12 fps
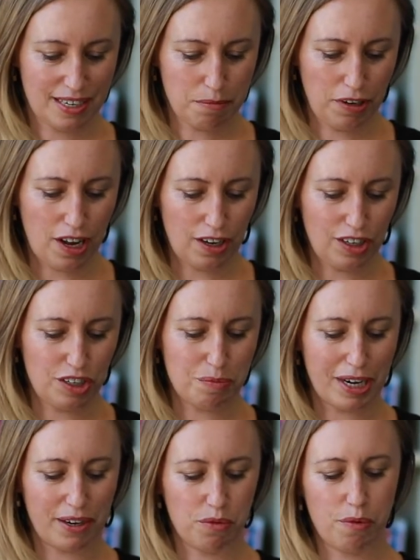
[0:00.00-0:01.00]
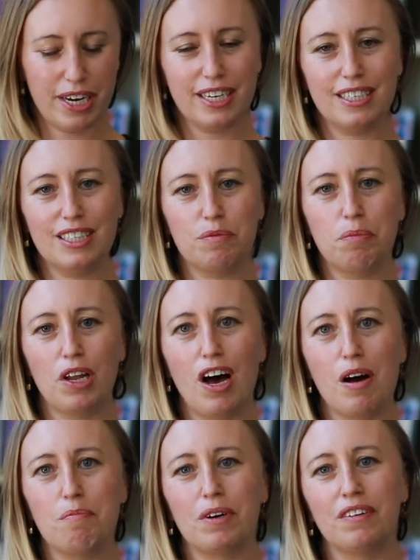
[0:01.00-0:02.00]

lulled by whiz plop